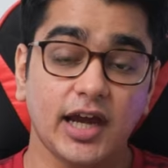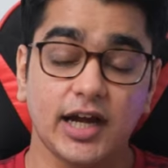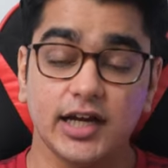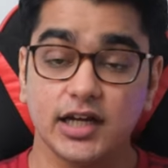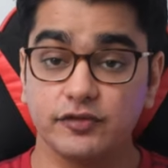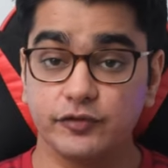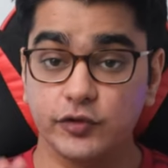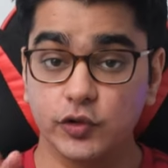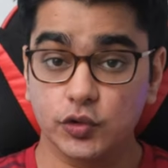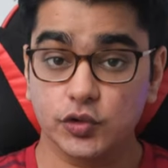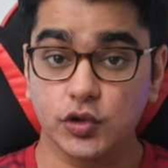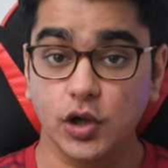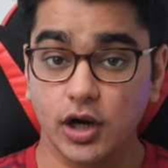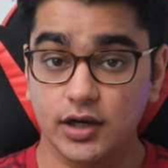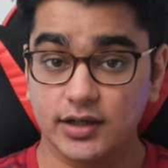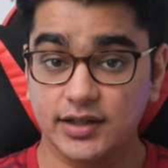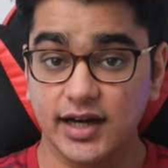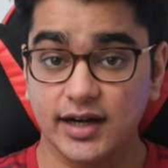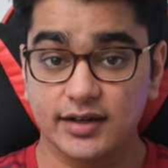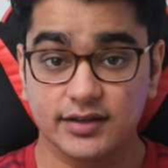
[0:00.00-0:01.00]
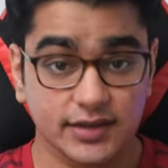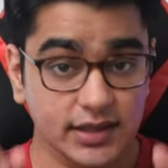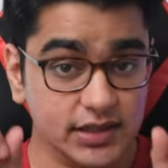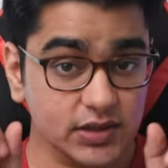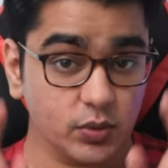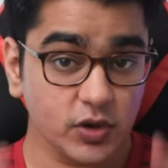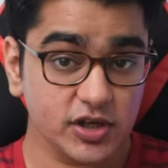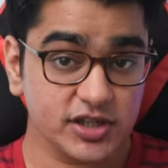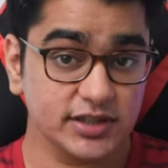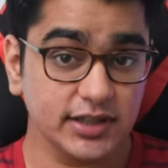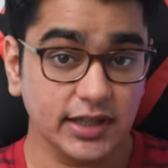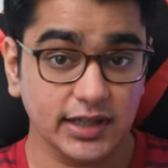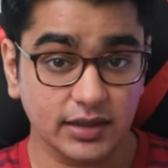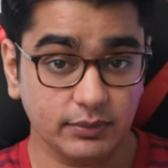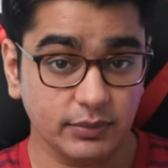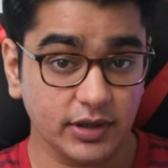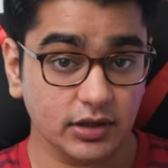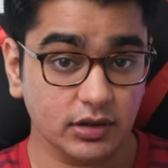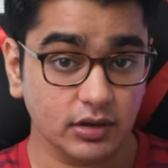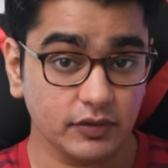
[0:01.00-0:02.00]
And if you thought that this was the
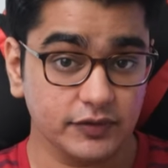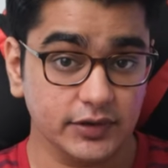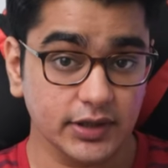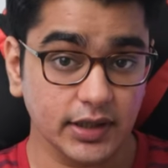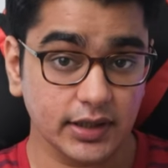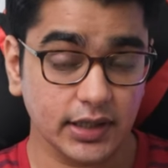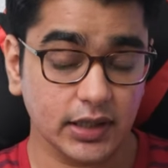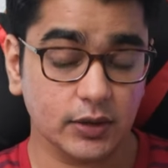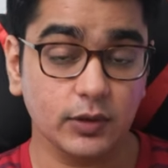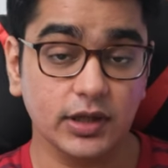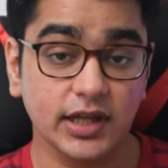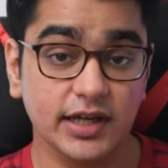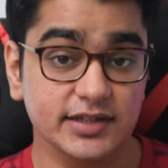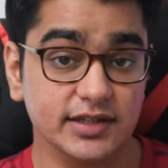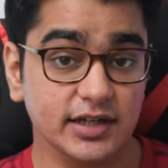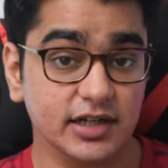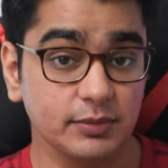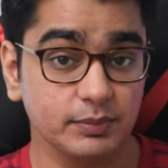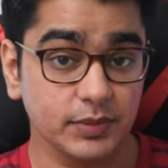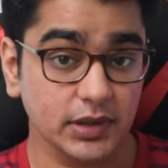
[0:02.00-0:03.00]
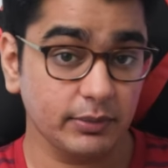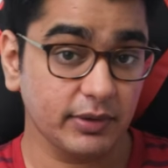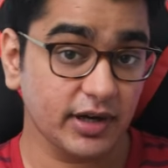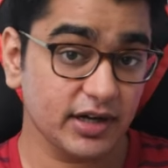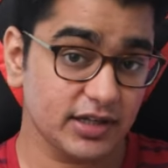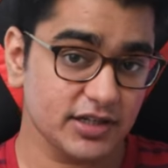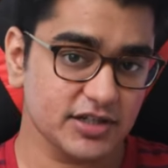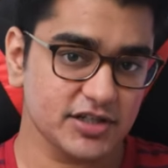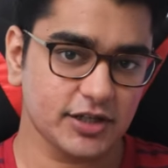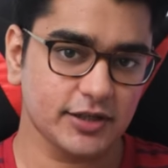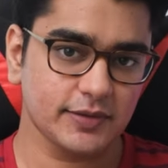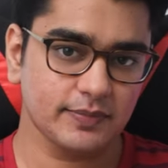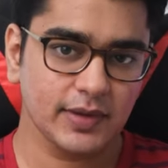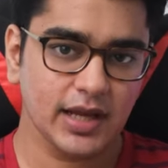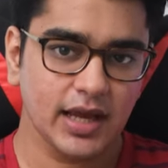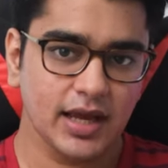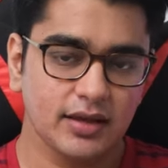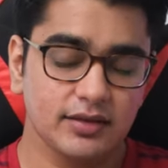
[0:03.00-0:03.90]
limit of their equalizer implementation,